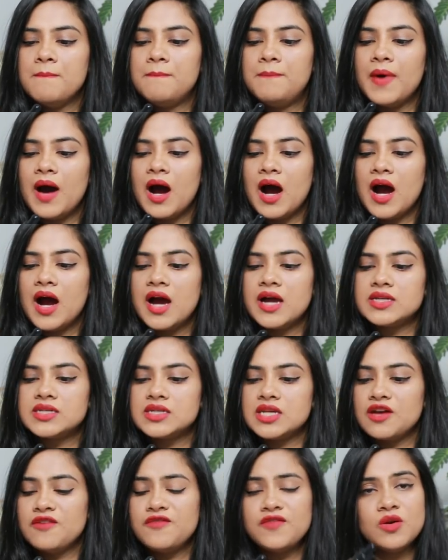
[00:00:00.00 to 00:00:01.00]
But
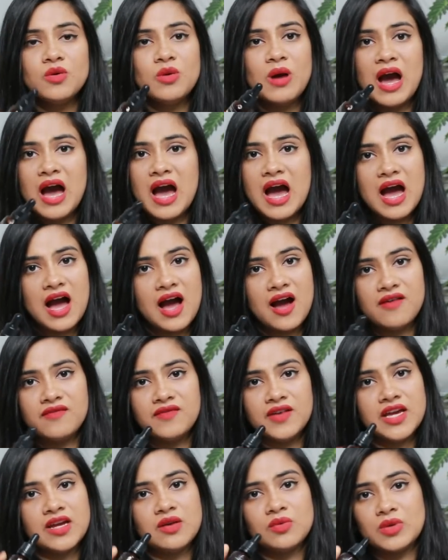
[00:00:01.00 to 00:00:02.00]
if you have
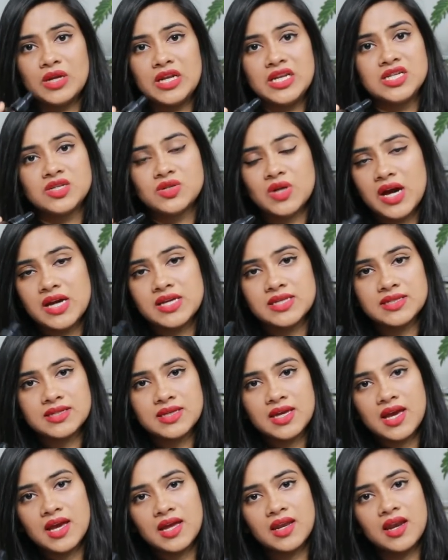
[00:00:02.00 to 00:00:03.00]
like really dry
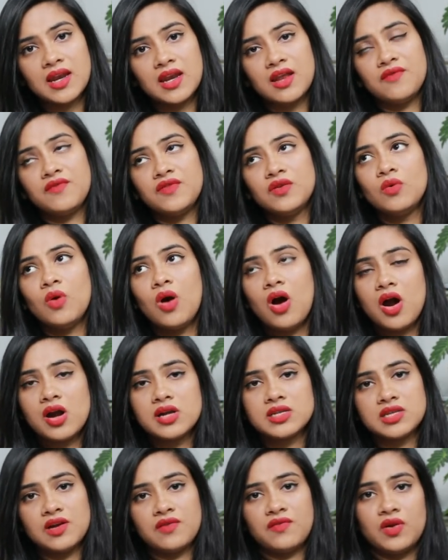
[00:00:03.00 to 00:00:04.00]
skin and if you
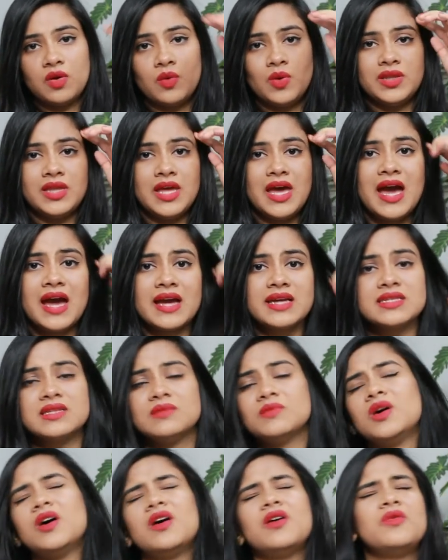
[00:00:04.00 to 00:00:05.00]
are suffering with
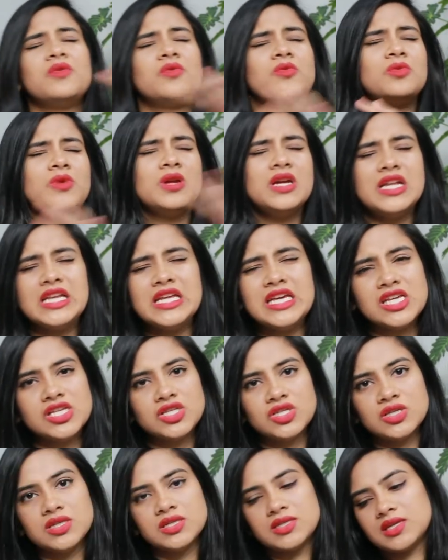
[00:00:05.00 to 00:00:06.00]
eczema, really
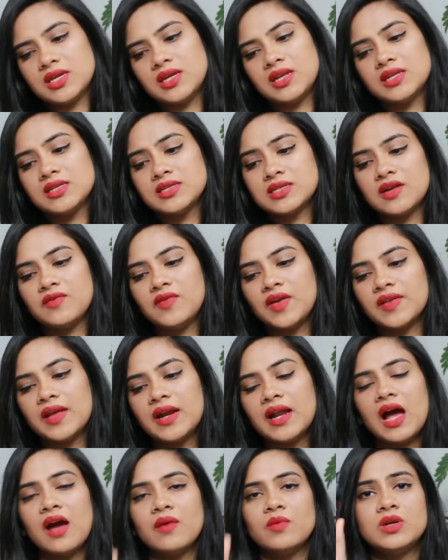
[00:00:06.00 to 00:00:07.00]
itchy skin and stuff like
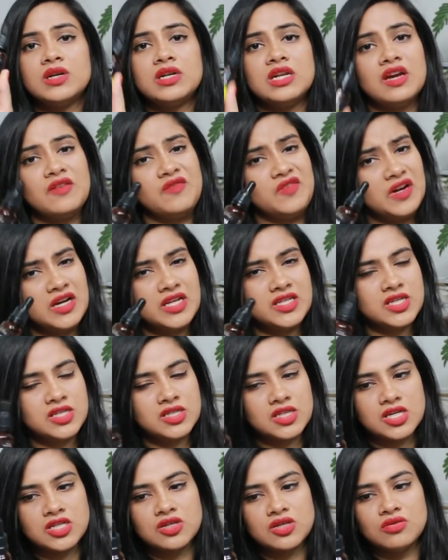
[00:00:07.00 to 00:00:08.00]
that, I would definitely
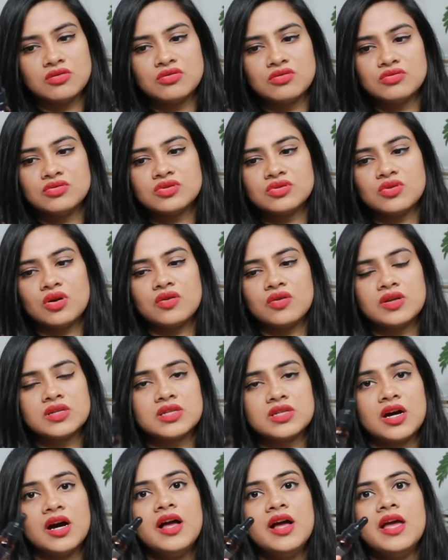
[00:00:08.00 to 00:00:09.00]
suggest you use
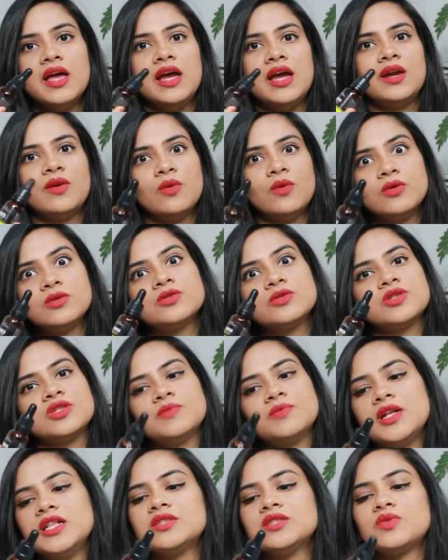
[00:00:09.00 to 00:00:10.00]
Sonrisa. It also
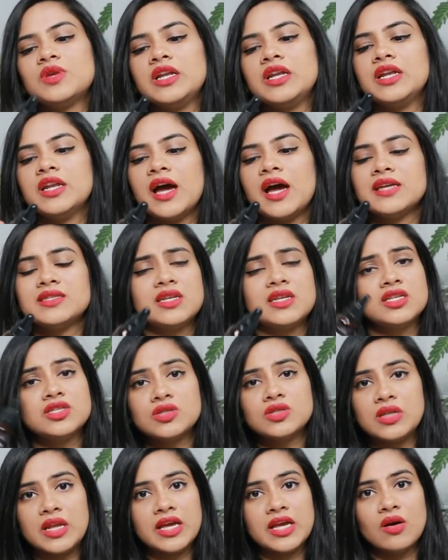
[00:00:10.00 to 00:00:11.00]
smells really nice and
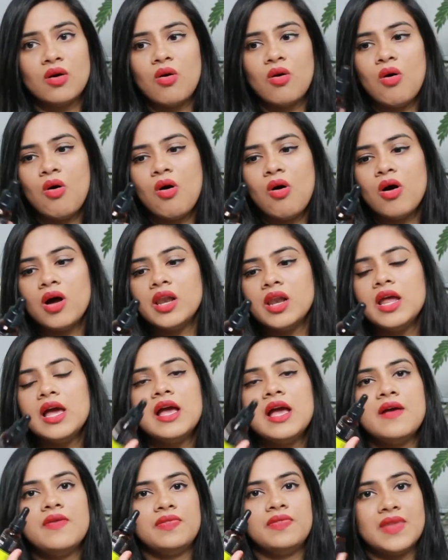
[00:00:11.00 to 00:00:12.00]
it's like all
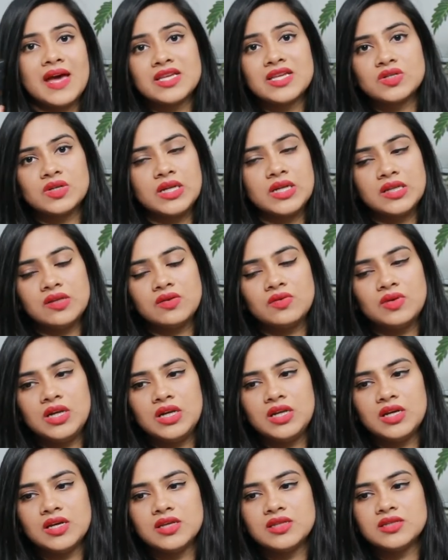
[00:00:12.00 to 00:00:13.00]
natural
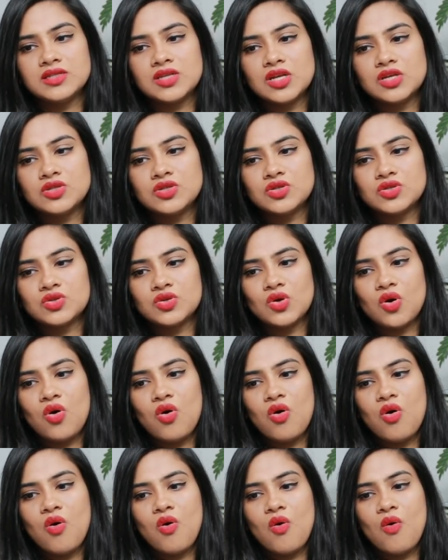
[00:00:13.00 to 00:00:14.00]
ingredients,
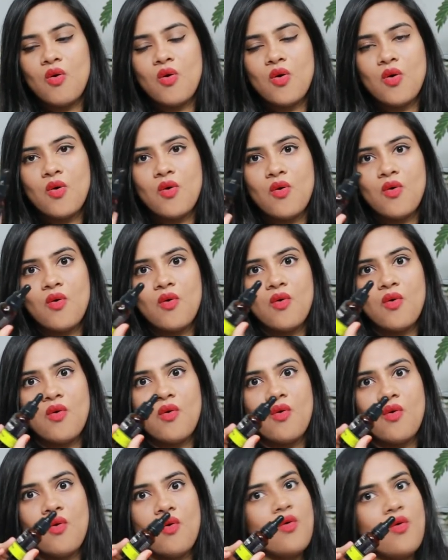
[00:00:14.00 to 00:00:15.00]

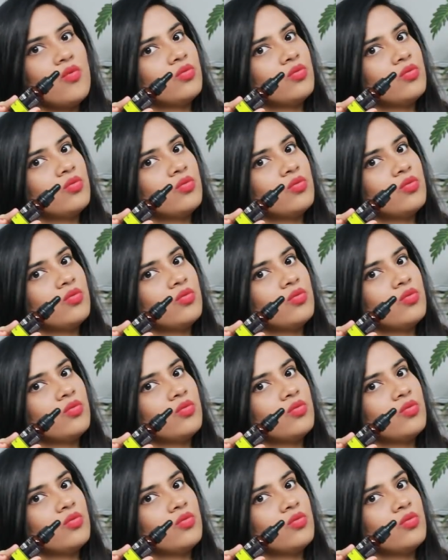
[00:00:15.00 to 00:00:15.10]
so